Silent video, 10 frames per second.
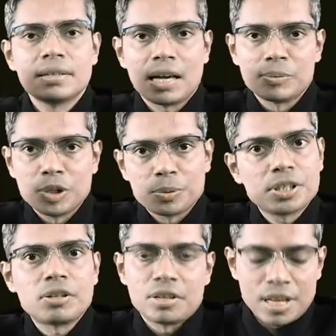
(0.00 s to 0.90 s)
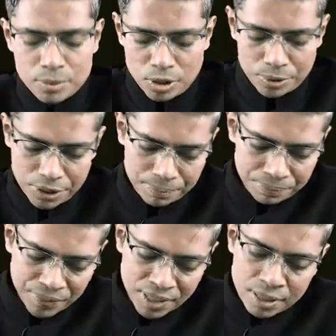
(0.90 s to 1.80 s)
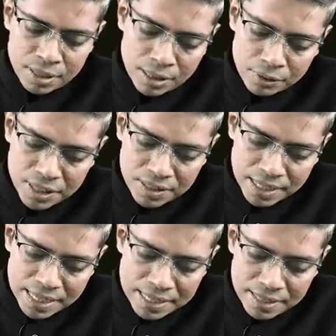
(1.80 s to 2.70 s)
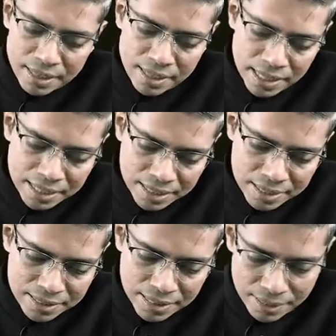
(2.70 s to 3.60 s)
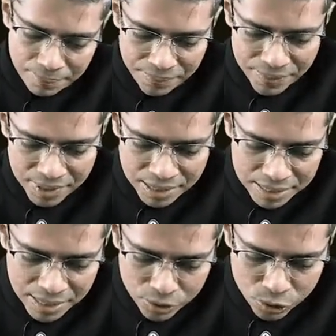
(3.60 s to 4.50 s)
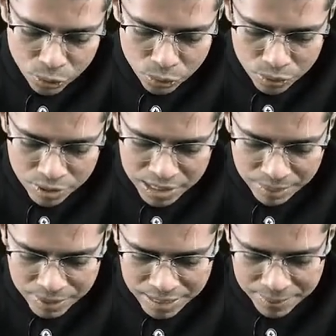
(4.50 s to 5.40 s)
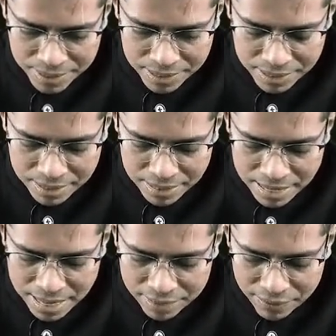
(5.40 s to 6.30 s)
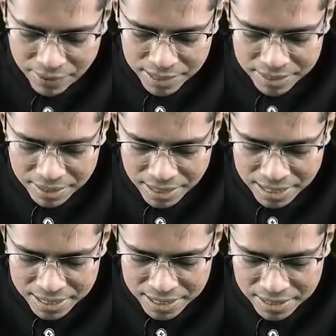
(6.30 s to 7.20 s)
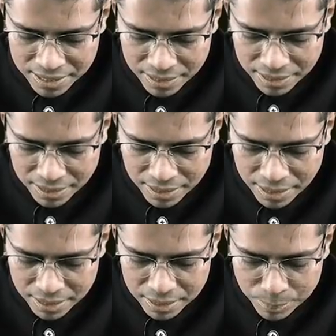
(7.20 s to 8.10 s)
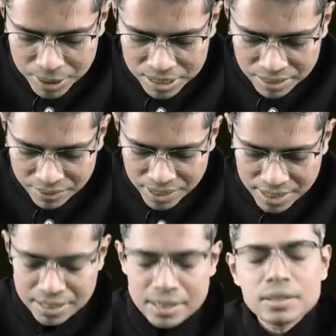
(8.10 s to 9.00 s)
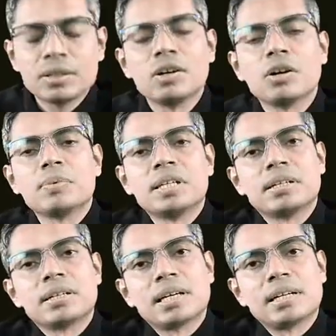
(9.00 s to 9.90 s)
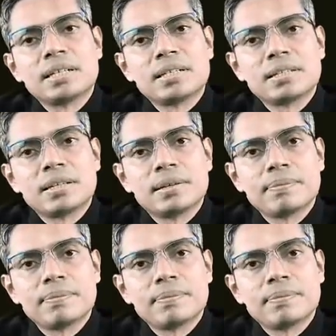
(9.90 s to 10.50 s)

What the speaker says: Absorption or reabsorption. Now this intercalated cell, it has two subtypes, alpha intercalated cell and the beta variety of intercalated cell.